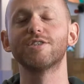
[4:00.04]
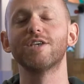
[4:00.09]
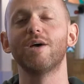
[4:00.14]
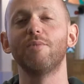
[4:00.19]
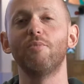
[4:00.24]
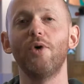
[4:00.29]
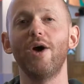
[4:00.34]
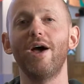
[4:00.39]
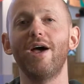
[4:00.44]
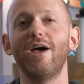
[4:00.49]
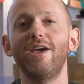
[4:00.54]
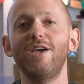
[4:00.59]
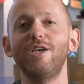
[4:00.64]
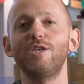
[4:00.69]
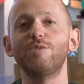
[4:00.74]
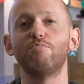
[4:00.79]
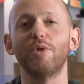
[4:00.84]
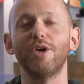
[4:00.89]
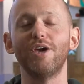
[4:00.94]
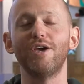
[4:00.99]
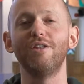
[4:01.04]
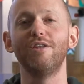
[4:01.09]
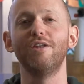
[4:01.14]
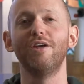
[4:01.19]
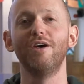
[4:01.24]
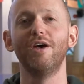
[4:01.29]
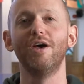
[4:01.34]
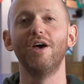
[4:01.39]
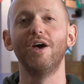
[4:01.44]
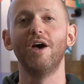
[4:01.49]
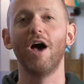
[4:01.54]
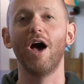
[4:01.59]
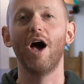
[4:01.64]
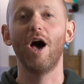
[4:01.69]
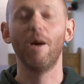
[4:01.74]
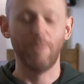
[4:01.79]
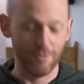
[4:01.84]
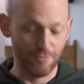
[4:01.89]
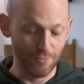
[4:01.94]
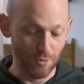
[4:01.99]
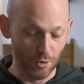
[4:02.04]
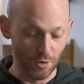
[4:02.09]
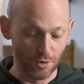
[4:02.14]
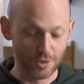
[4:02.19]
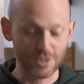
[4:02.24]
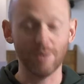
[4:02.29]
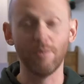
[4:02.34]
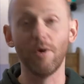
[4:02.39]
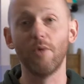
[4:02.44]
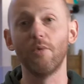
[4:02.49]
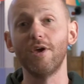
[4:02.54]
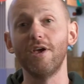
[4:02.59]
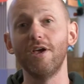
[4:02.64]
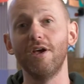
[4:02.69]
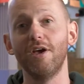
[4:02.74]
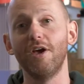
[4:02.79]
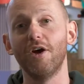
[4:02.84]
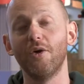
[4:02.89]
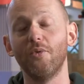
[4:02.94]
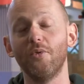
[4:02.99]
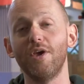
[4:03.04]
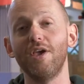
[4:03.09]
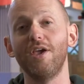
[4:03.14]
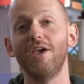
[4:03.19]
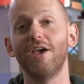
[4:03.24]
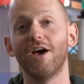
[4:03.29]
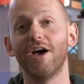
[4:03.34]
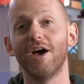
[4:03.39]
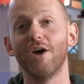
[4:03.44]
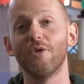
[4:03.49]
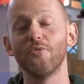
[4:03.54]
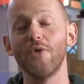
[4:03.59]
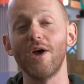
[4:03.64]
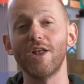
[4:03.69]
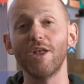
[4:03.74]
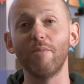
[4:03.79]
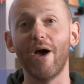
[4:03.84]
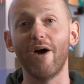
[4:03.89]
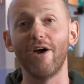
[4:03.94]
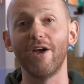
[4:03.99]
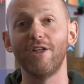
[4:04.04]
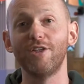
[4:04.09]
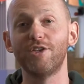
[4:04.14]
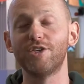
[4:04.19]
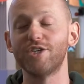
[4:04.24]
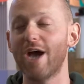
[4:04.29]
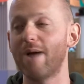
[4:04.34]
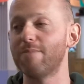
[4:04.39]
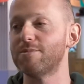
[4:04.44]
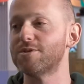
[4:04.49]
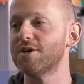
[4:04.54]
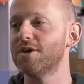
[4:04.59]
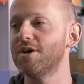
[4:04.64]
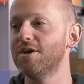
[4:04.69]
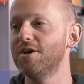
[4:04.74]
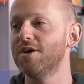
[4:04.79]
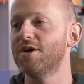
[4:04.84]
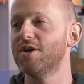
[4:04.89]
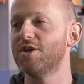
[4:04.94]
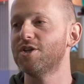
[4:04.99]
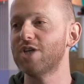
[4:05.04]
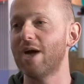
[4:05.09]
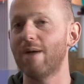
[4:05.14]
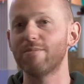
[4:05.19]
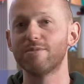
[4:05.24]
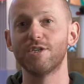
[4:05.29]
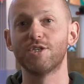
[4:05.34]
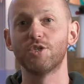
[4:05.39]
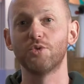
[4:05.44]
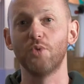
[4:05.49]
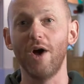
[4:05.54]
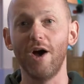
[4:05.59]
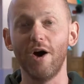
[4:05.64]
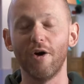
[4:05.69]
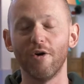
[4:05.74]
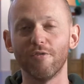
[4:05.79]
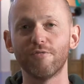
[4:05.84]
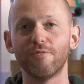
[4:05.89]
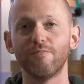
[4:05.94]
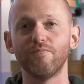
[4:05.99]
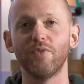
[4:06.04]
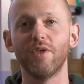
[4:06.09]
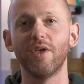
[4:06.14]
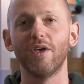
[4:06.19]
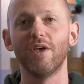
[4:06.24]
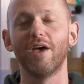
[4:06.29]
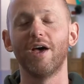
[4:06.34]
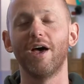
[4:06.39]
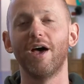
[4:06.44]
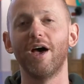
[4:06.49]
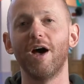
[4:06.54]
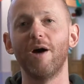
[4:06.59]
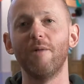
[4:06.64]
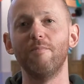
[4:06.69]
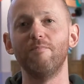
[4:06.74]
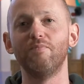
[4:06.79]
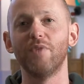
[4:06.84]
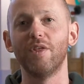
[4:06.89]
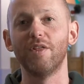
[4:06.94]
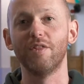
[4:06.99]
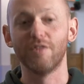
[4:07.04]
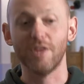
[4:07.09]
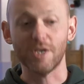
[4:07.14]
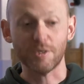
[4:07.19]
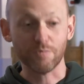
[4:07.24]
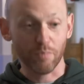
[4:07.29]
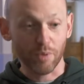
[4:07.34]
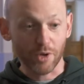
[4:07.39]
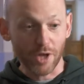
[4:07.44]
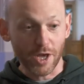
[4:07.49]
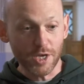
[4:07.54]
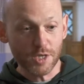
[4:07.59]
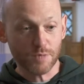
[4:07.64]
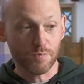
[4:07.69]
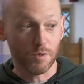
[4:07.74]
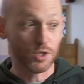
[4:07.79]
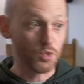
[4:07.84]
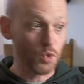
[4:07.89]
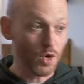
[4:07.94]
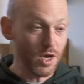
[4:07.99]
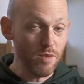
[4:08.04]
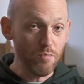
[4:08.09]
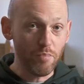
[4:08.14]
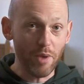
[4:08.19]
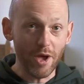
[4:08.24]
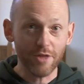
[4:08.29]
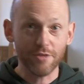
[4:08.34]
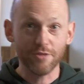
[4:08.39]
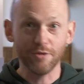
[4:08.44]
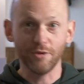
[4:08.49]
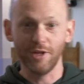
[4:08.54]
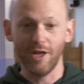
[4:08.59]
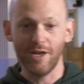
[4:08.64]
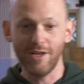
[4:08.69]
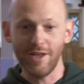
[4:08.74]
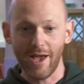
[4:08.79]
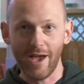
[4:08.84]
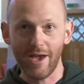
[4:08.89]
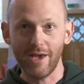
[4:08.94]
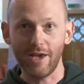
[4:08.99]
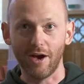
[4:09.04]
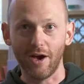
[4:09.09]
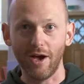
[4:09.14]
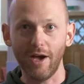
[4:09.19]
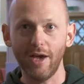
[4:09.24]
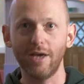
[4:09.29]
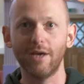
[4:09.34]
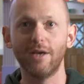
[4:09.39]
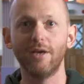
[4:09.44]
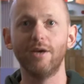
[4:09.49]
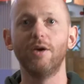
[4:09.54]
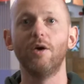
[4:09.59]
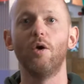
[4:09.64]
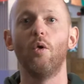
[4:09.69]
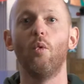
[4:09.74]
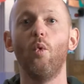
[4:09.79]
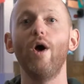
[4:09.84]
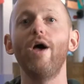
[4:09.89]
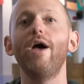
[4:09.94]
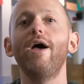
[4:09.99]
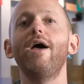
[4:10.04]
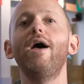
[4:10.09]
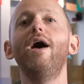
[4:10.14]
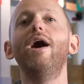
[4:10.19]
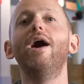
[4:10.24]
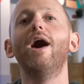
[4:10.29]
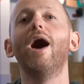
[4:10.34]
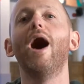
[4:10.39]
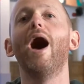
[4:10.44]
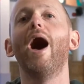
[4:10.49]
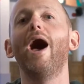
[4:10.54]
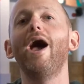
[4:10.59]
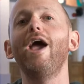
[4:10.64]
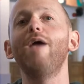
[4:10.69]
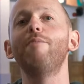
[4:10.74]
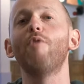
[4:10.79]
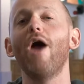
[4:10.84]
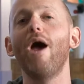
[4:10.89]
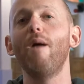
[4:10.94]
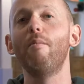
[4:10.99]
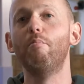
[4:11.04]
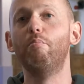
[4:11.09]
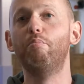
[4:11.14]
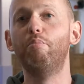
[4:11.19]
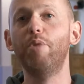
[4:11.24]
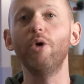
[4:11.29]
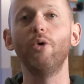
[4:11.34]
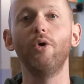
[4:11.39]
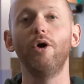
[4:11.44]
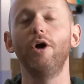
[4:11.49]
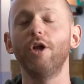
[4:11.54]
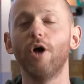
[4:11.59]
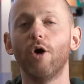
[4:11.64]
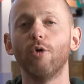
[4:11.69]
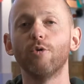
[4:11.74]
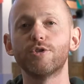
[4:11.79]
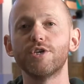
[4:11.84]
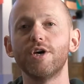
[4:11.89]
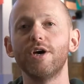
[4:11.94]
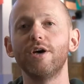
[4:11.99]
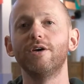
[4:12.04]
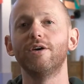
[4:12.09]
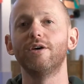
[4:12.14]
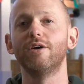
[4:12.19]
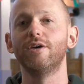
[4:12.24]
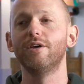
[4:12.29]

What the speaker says: somewhere he's been before, somewhere we read about in chapter 12. This place between Bethel and Ai, where Abraham built an altar